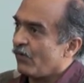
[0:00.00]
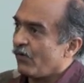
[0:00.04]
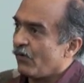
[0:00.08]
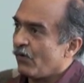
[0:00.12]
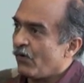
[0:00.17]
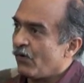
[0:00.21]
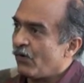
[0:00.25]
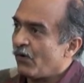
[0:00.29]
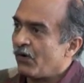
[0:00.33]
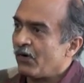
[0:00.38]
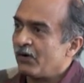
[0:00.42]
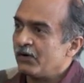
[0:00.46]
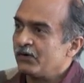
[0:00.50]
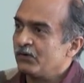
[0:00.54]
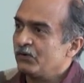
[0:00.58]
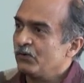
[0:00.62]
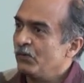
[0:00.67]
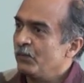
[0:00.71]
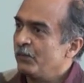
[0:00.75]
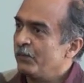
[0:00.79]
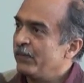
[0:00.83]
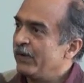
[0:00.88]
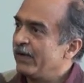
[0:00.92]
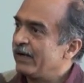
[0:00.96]
or
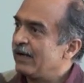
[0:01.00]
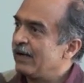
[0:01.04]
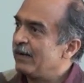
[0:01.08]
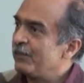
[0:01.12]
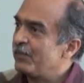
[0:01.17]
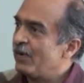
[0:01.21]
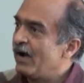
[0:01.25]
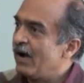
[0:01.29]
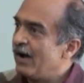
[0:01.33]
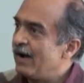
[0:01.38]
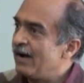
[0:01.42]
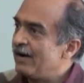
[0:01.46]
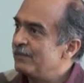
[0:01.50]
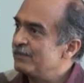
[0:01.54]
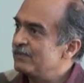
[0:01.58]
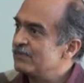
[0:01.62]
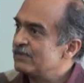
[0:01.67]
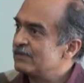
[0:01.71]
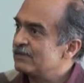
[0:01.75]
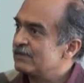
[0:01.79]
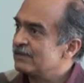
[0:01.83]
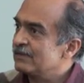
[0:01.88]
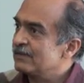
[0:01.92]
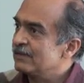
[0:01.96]
to pick up
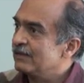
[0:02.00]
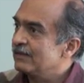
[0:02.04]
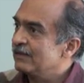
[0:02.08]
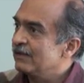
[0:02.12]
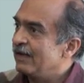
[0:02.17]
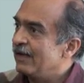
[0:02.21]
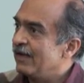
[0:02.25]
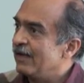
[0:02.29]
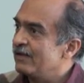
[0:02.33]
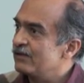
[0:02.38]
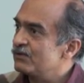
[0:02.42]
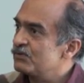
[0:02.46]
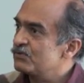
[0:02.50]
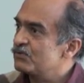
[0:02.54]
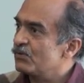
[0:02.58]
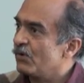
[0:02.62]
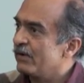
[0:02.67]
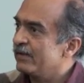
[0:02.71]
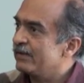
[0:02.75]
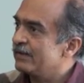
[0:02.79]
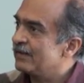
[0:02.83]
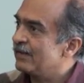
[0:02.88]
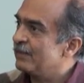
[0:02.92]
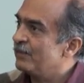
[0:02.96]
arms and
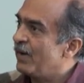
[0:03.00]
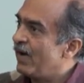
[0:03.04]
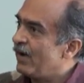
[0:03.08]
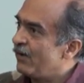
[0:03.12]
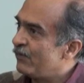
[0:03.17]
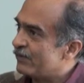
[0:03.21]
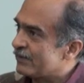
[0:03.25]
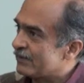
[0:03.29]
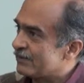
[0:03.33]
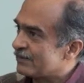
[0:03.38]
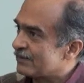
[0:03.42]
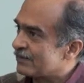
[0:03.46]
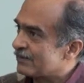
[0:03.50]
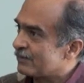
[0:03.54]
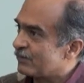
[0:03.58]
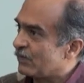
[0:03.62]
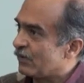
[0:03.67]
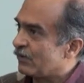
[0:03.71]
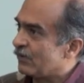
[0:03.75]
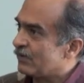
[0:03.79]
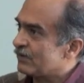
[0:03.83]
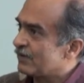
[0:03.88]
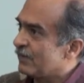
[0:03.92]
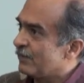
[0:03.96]
join the Maoists,
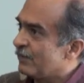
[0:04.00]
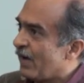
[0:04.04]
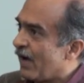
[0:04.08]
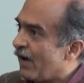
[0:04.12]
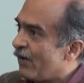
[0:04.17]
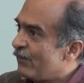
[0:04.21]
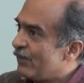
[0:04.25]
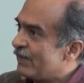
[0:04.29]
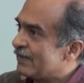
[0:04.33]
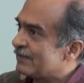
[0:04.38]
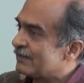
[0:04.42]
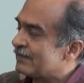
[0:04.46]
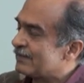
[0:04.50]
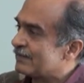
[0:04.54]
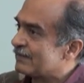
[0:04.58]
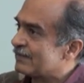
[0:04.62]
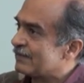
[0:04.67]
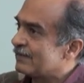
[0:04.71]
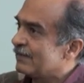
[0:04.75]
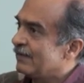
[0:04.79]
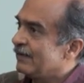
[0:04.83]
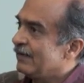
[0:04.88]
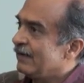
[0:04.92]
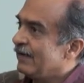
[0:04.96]
because the
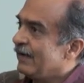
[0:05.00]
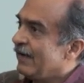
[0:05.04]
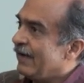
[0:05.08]
Maoists